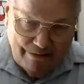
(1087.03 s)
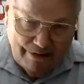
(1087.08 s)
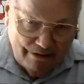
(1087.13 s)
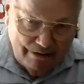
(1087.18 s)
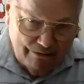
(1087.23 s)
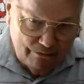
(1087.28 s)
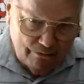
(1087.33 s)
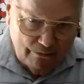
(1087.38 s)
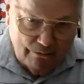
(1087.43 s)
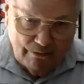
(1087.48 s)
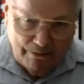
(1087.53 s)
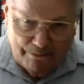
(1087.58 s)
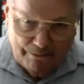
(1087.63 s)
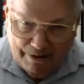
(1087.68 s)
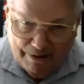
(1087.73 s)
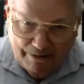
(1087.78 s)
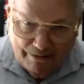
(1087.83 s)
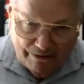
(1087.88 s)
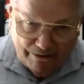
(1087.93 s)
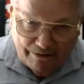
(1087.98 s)
things are going to
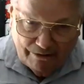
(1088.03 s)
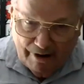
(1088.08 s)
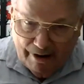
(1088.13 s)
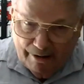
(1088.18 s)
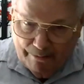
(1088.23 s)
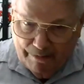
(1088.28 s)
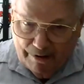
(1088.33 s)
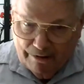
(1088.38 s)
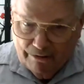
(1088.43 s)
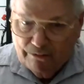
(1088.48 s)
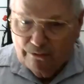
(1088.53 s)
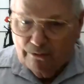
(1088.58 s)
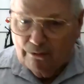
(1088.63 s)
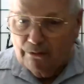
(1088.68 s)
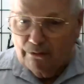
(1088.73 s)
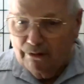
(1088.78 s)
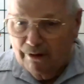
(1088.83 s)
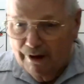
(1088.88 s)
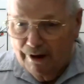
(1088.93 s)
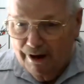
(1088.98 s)
be the same
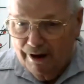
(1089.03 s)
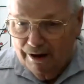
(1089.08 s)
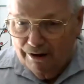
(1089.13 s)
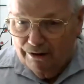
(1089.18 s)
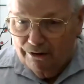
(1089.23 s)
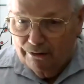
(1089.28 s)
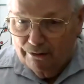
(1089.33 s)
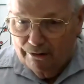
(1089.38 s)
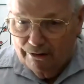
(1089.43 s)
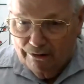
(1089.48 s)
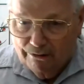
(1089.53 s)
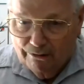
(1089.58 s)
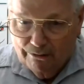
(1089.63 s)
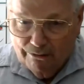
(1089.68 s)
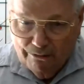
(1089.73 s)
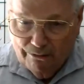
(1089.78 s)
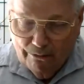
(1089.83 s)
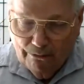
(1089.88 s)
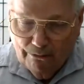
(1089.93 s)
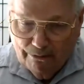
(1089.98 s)
until you
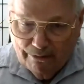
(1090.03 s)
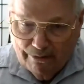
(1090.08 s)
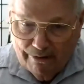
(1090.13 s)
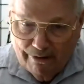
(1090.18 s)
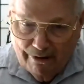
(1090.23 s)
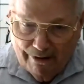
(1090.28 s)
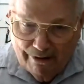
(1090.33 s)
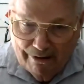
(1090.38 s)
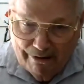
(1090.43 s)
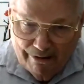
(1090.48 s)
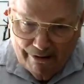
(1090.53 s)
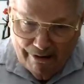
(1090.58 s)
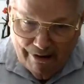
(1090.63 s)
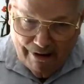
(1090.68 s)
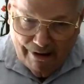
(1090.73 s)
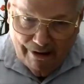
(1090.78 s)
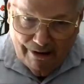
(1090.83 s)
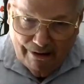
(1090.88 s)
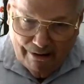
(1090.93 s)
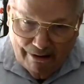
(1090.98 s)
do
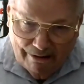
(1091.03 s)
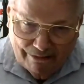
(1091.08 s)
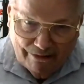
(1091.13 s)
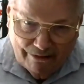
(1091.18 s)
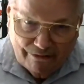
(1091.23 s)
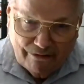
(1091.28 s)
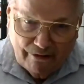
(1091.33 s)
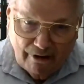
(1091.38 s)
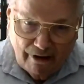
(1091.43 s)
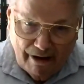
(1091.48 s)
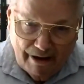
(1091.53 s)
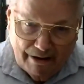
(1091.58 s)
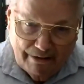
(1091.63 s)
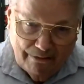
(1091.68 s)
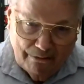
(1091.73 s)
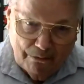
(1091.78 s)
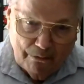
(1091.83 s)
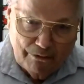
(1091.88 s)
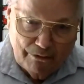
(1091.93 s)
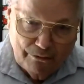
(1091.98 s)
decide
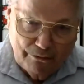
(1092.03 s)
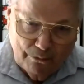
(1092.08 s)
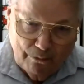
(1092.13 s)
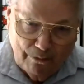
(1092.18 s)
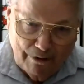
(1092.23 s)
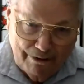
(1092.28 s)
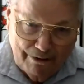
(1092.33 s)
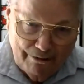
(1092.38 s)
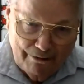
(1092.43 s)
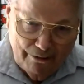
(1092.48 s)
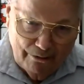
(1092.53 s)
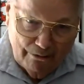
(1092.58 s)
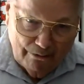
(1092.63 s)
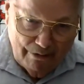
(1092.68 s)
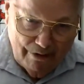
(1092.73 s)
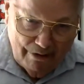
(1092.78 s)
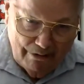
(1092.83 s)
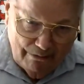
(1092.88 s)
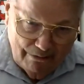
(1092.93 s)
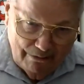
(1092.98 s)
what you want to do
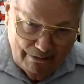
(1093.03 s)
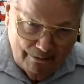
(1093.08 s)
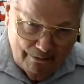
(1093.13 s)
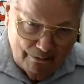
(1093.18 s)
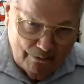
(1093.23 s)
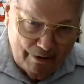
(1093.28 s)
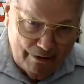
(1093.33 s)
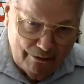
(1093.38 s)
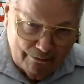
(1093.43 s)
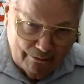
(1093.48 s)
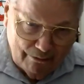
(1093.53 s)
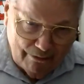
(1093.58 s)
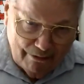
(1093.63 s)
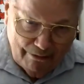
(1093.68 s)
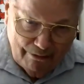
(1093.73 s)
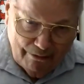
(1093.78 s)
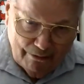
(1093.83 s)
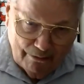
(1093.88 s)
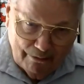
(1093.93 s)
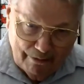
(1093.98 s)
and when you're going
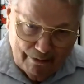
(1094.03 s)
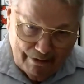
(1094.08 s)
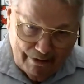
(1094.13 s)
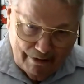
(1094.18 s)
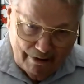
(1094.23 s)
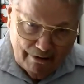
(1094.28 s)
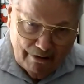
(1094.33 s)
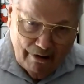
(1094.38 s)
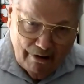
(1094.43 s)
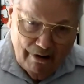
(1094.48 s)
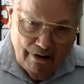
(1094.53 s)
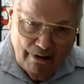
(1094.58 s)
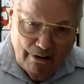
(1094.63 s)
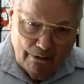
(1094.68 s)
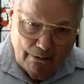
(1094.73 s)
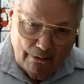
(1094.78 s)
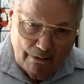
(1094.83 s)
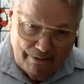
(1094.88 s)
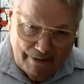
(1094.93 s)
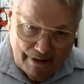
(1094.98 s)
to do it and
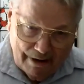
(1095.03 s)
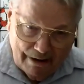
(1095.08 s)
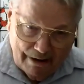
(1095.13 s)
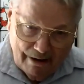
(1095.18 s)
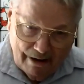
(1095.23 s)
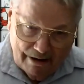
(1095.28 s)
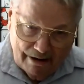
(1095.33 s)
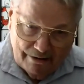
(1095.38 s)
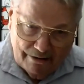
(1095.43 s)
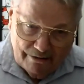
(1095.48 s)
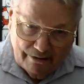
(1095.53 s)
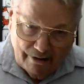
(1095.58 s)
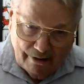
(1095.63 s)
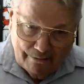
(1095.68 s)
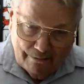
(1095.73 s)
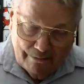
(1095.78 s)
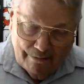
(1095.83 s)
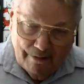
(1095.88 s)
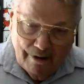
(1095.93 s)
all that kind of stuff.